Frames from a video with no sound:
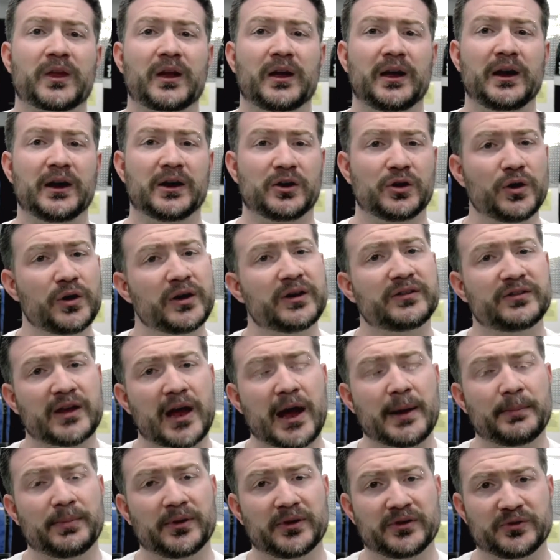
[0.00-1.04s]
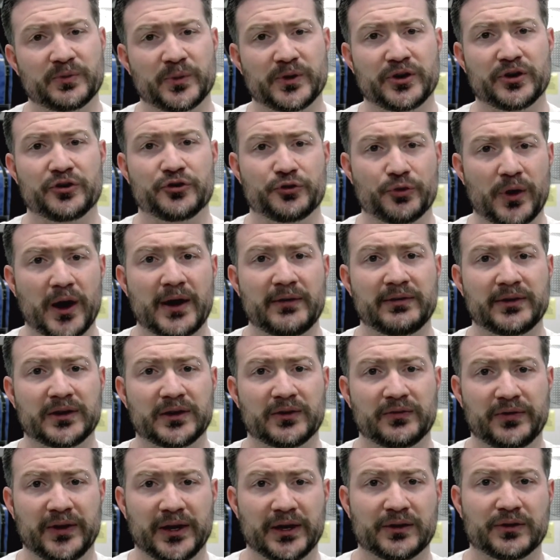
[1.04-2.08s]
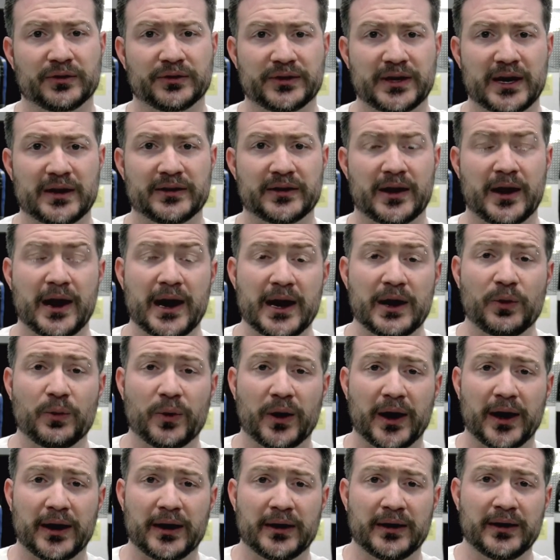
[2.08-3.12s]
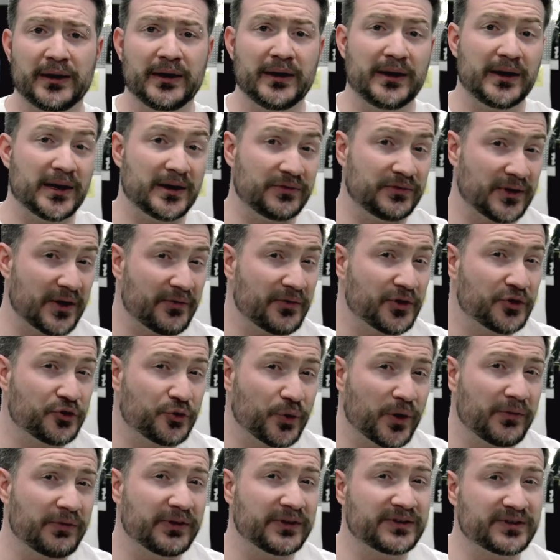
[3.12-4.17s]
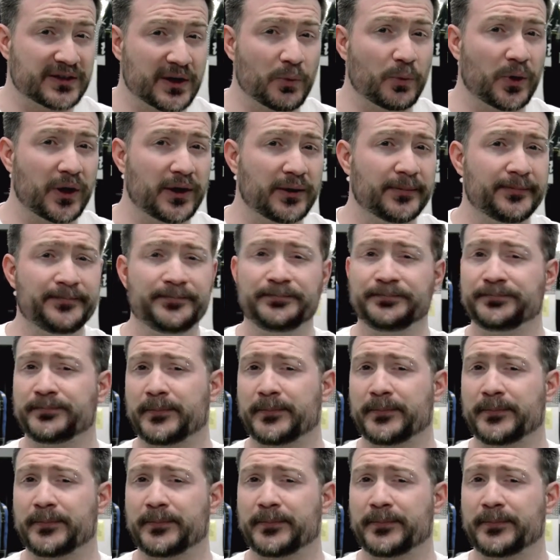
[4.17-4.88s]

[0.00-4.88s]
And a good example is when you're driving your vehicle down the highway. Have you ever driven somewhere,